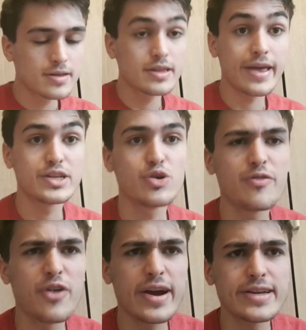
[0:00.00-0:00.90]
do a
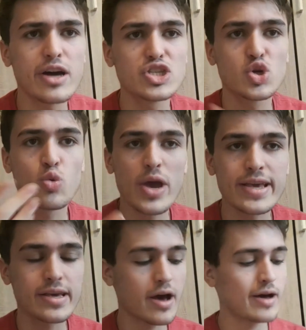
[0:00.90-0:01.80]
very nice quick
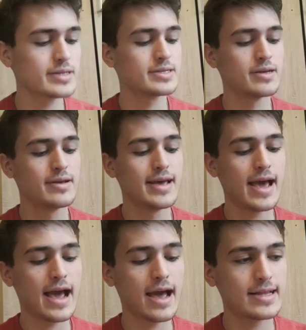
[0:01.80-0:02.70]
cut,
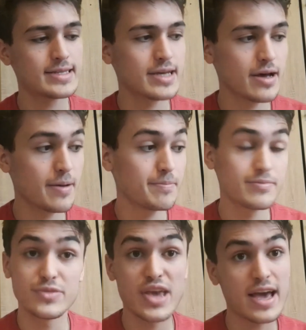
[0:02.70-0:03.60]
and
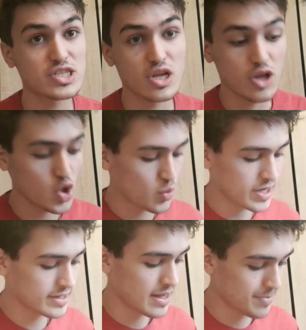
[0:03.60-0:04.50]
yeah, it's a lot quicker
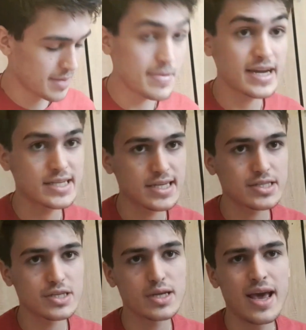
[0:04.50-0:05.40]
than my mini
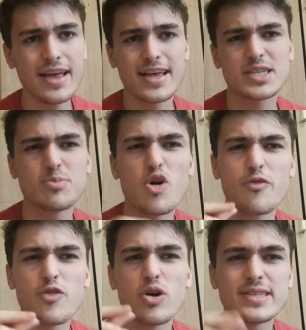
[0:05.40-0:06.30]
scissors. That's more
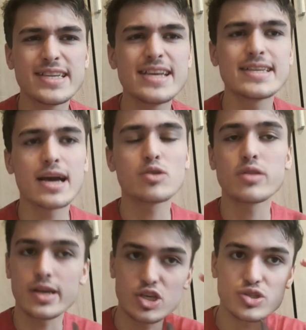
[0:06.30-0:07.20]
for detail,
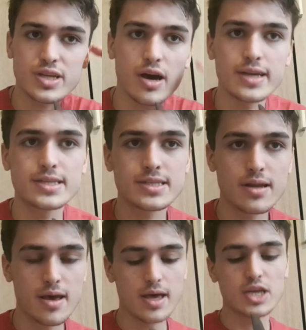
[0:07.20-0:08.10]
like your sides.
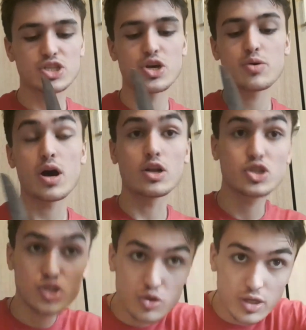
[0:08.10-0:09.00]
So I'll
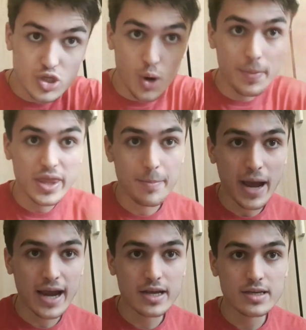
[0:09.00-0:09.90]
just do the top and the
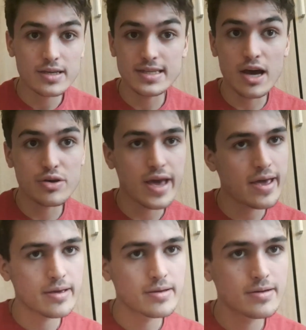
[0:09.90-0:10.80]
back. Is that okay?
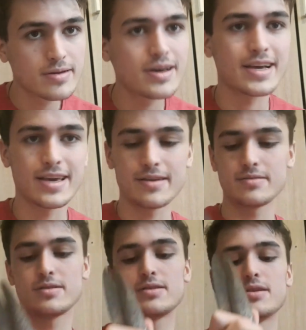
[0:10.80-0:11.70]
Okay.
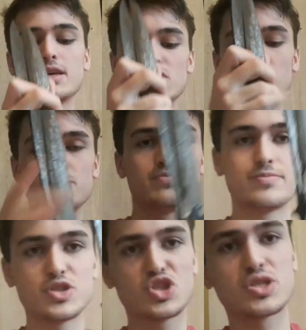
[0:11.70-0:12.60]
So
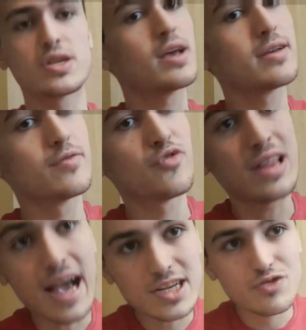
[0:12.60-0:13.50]
just
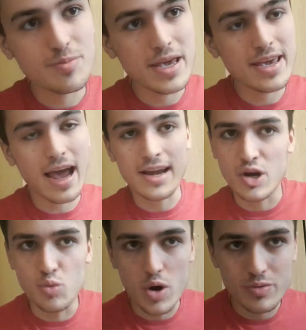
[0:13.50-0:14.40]
relax for me, and I
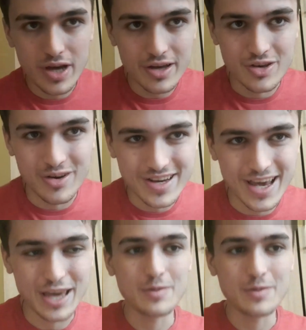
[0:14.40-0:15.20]
won't cut you. Okay.